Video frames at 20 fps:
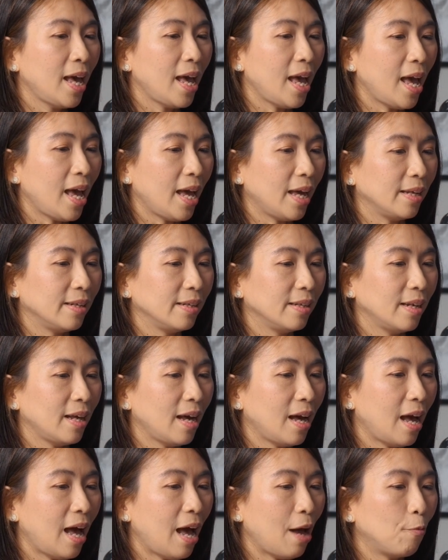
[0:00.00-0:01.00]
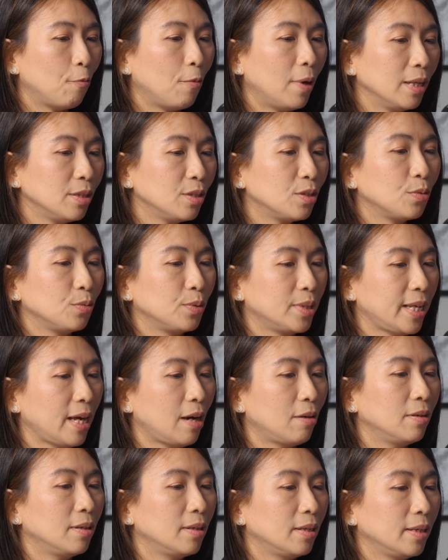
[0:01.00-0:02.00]
And I want to
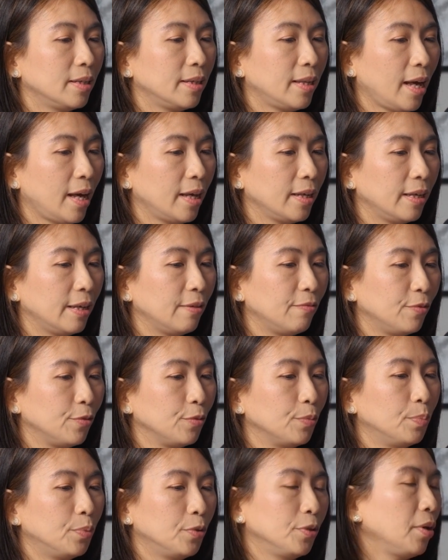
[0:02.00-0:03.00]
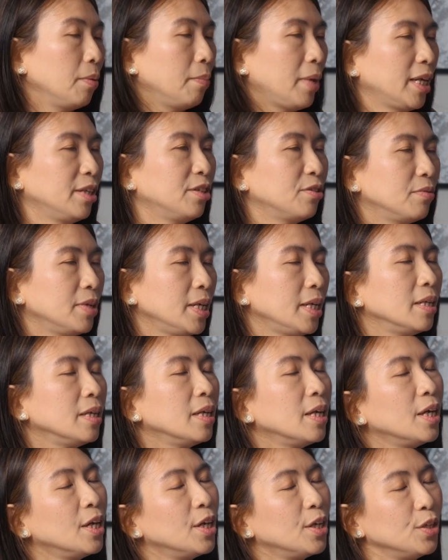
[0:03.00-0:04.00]
tell her that if you put your mind to it,
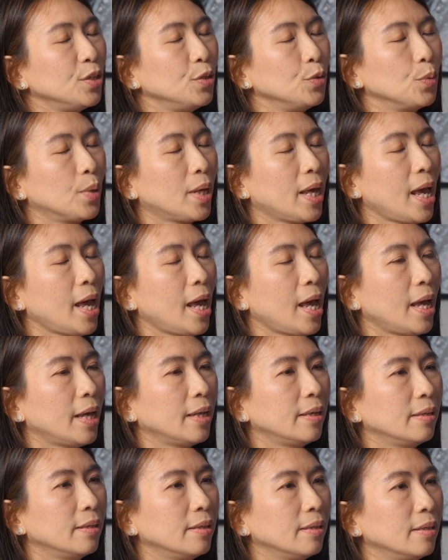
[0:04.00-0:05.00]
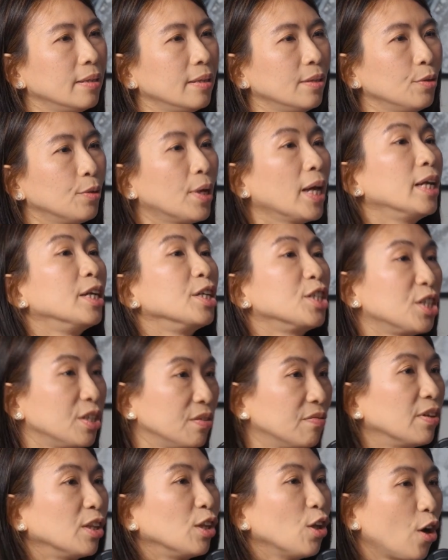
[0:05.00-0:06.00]
you can
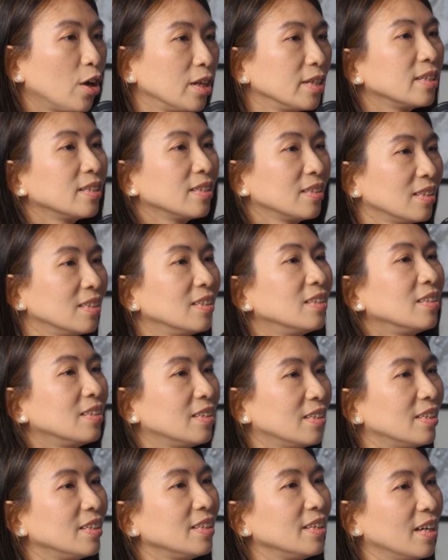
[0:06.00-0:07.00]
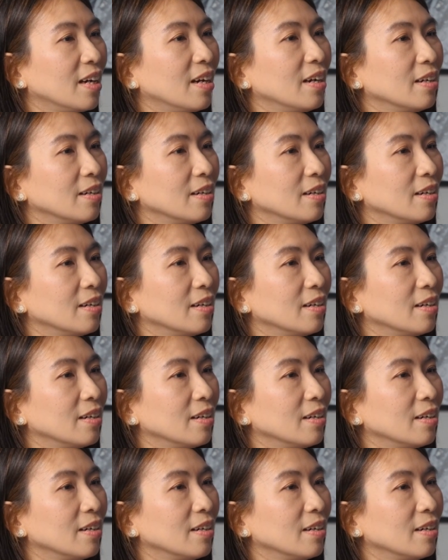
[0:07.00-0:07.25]
achieve a lot. Yeah.